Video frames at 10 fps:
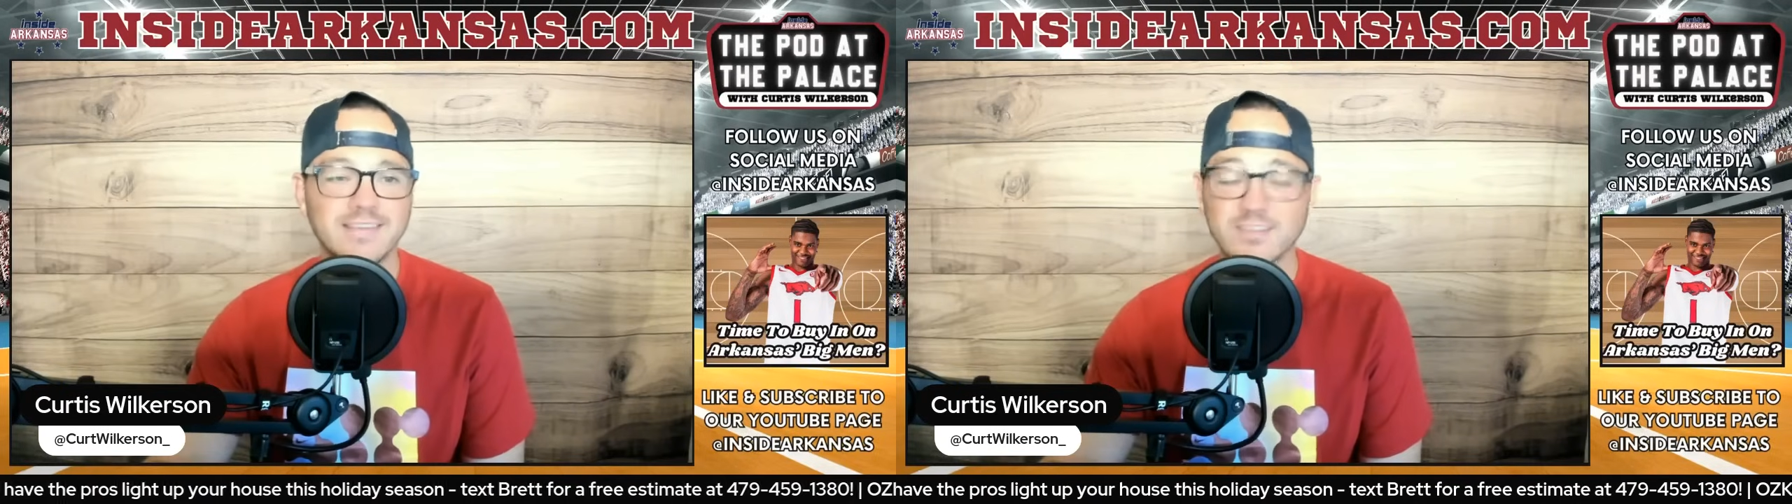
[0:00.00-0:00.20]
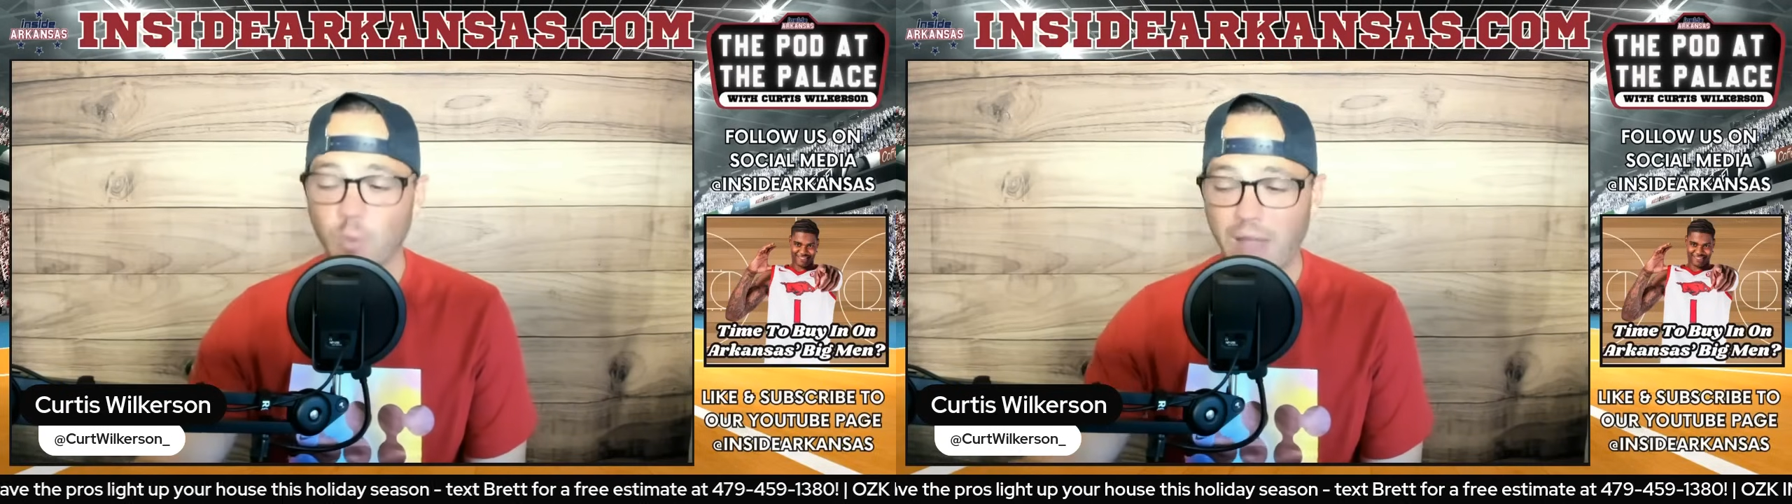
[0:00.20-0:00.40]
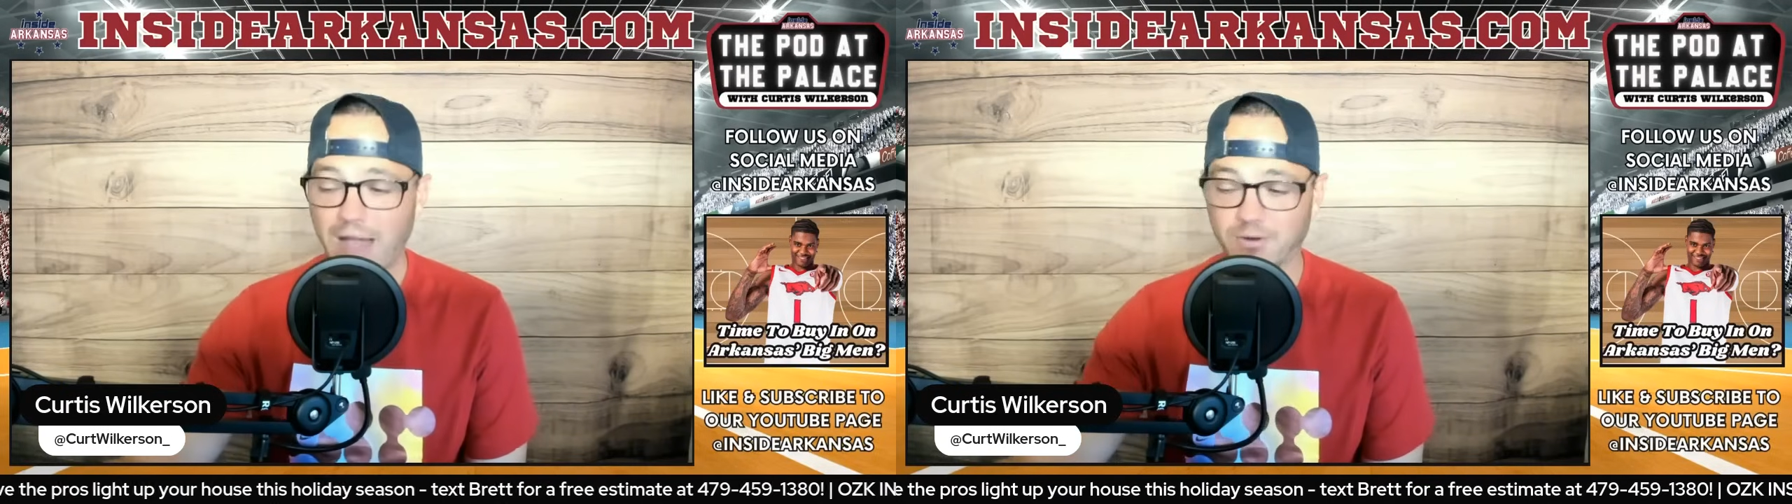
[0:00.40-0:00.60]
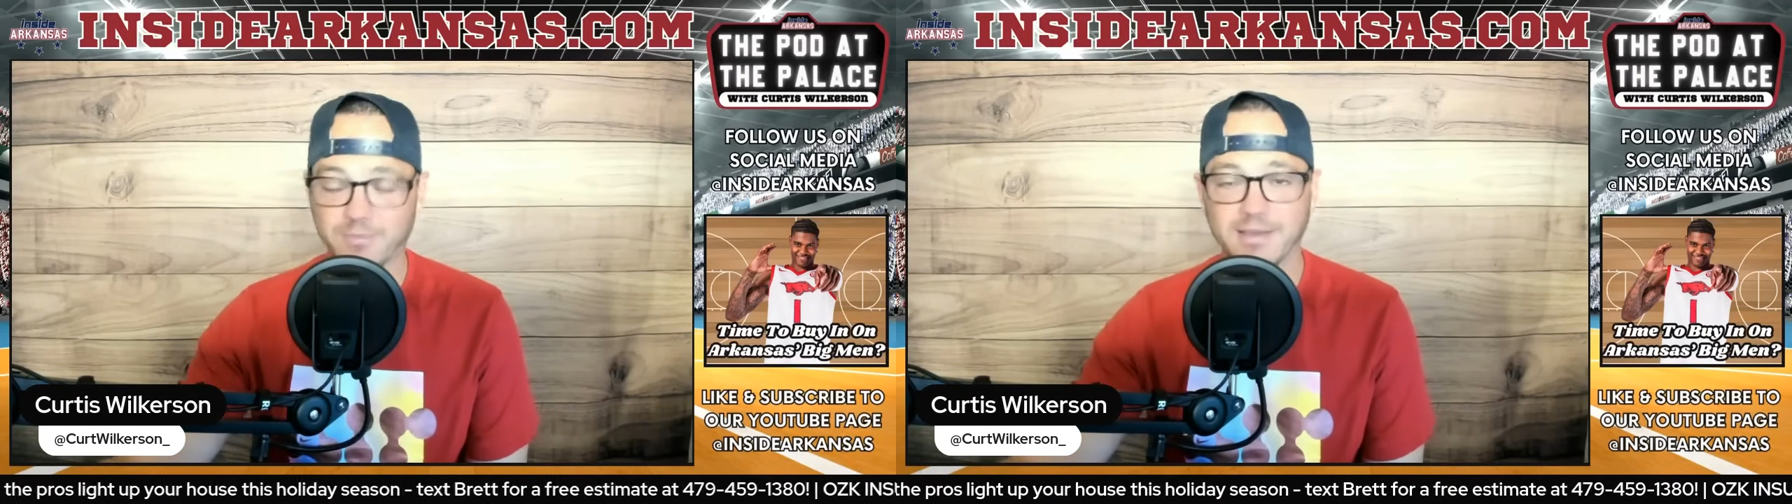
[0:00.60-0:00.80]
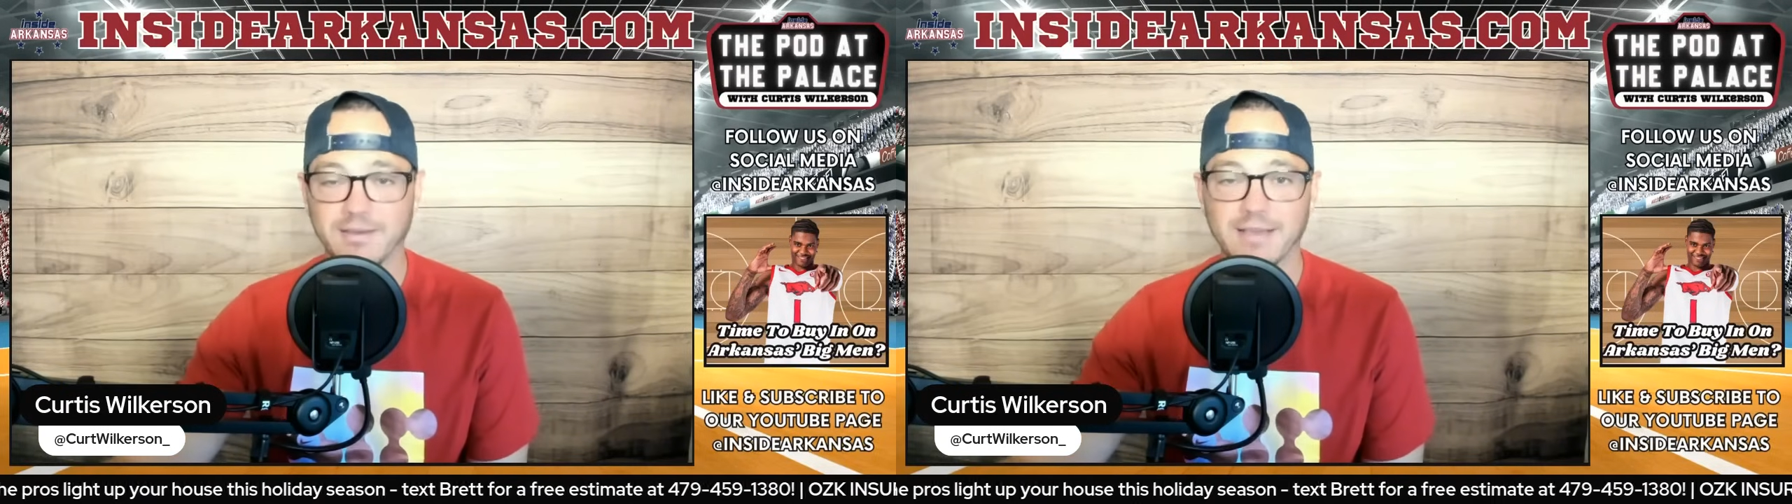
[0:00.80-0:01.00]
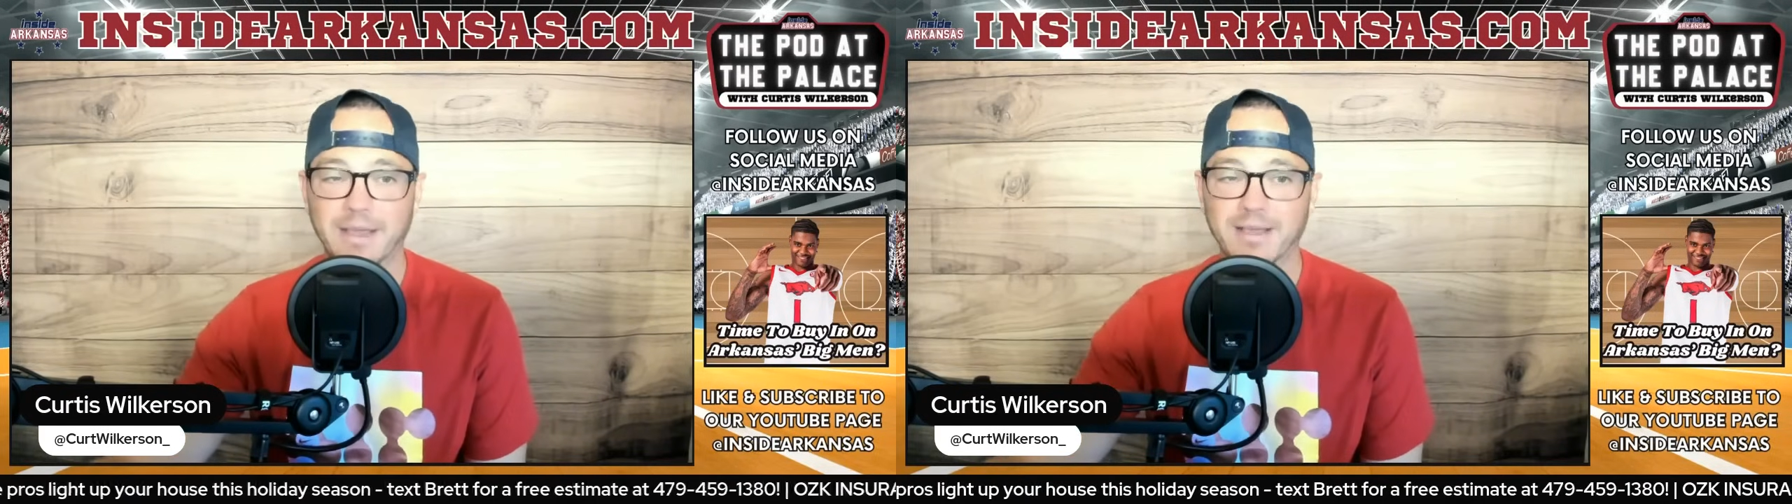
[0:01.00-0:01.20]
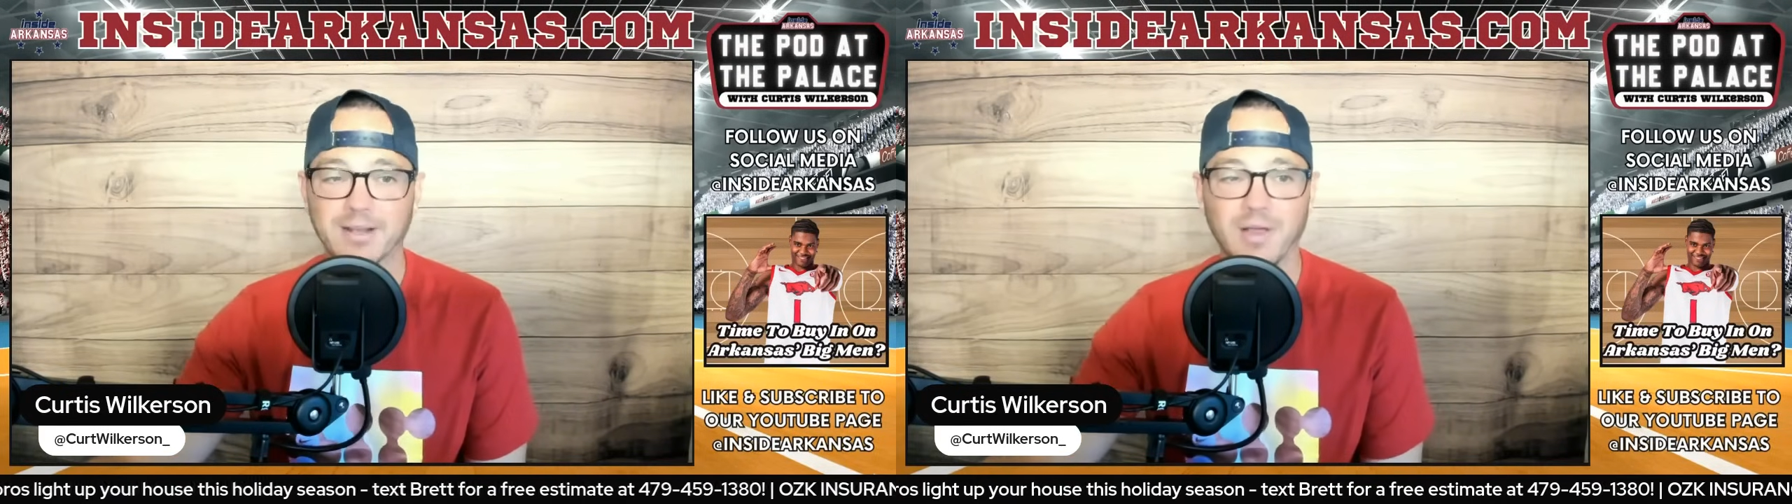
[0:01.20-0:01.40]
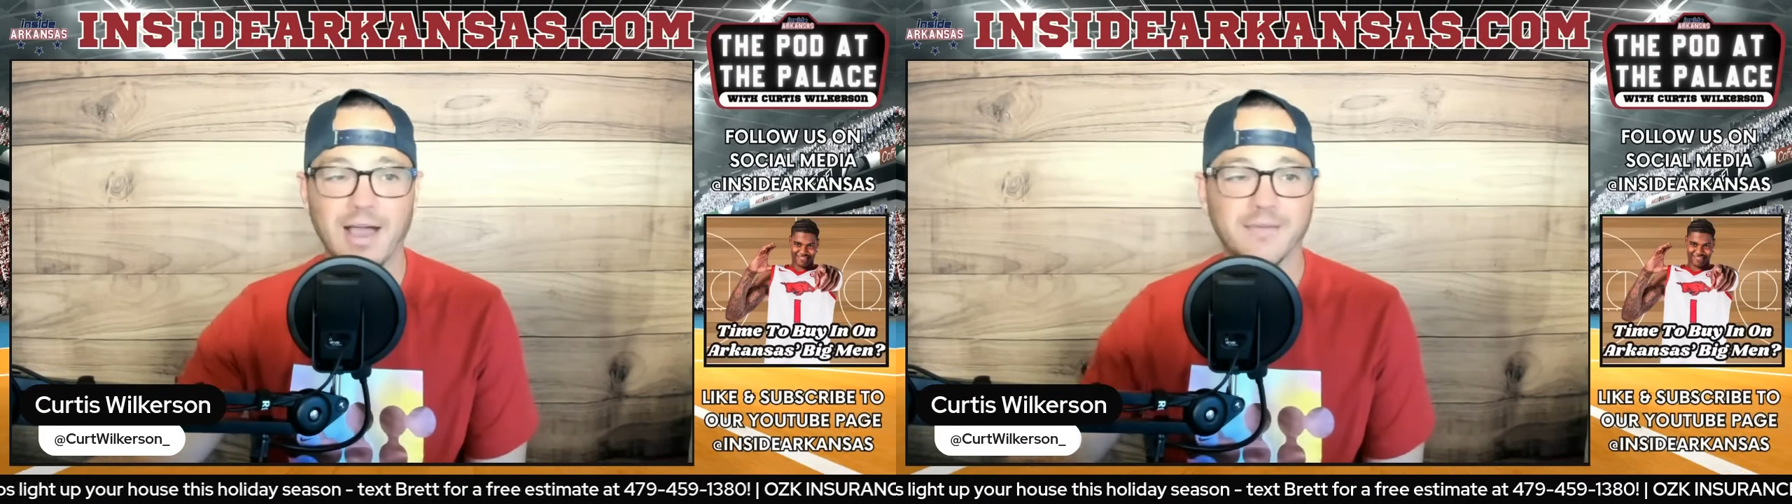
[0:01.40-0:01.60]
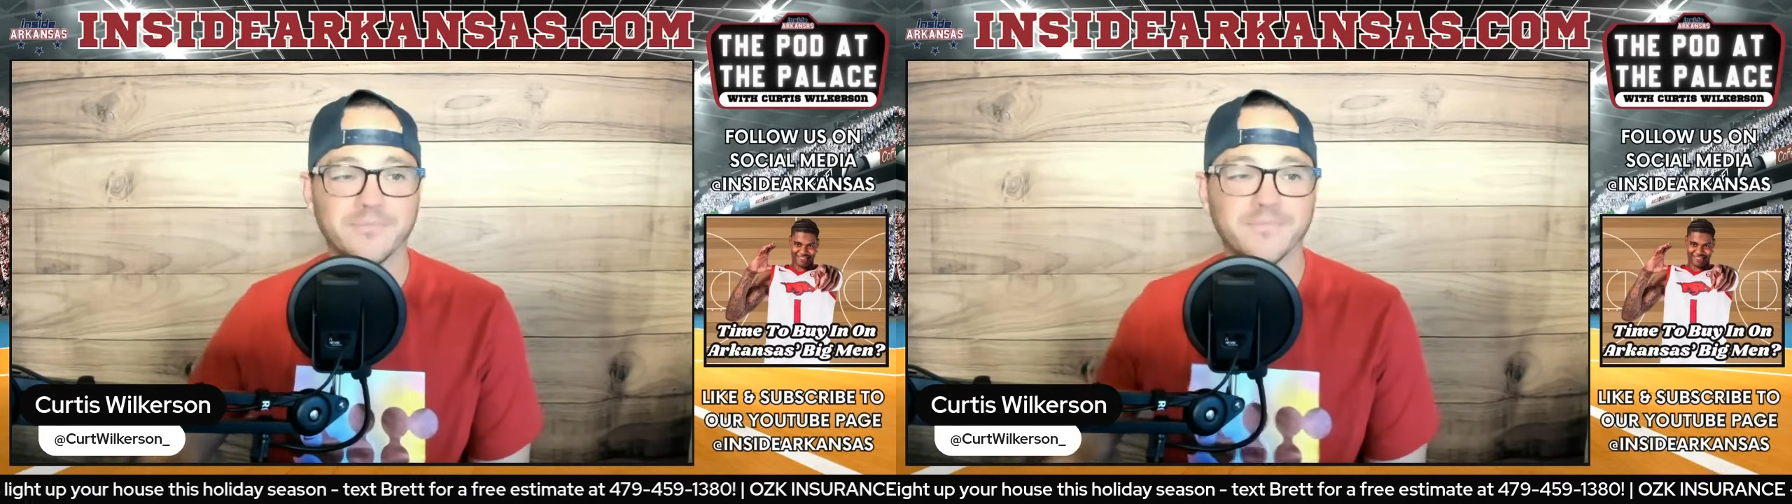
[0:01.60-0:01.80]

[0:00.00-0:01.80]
is a wow to me. I'm not going to lie.